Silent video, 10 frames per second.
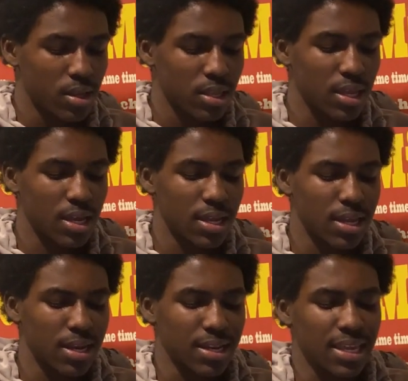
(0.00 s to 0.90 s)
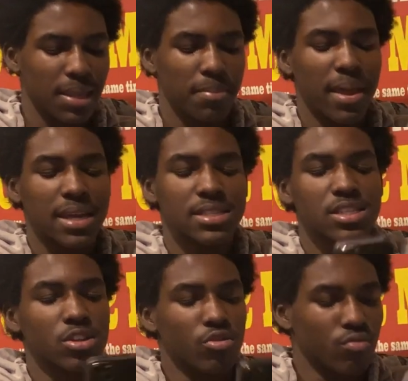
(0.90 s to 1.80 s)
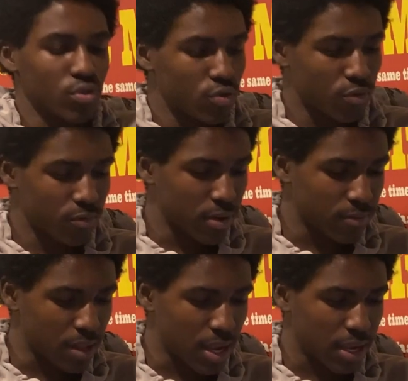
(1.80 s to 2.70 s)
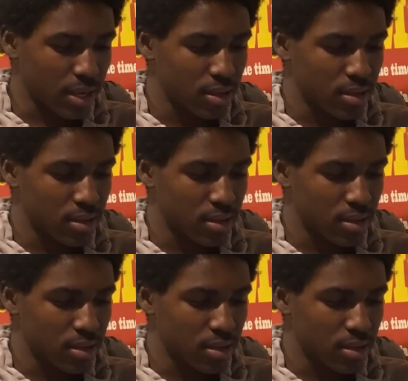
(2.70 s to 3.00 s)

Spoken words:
Yeah, and getting back into the groove of like